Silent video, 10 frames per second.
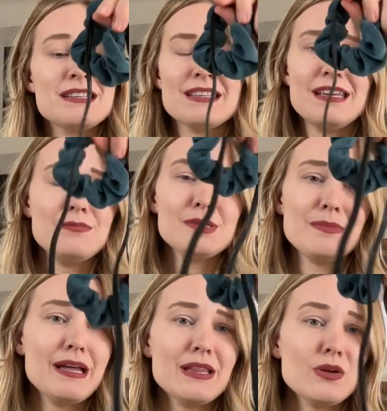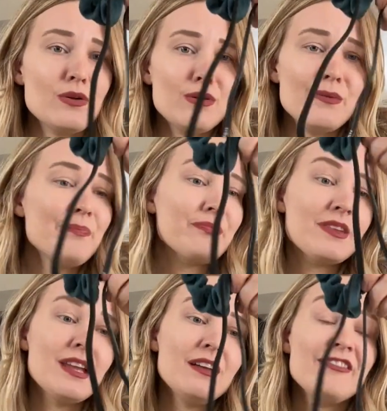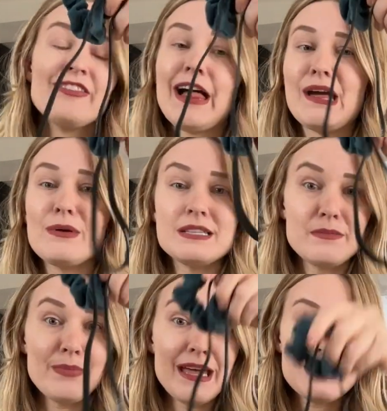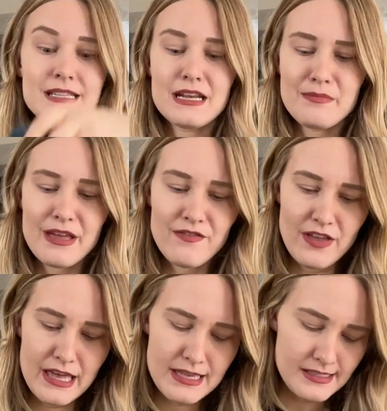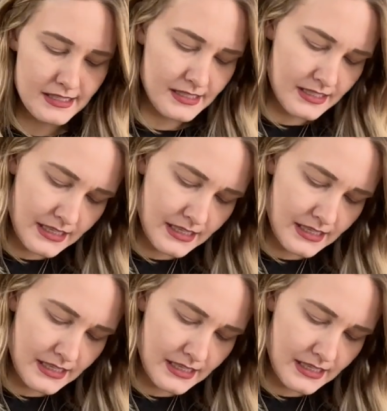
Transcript: It keeps my little flyaways and bangs out of my face.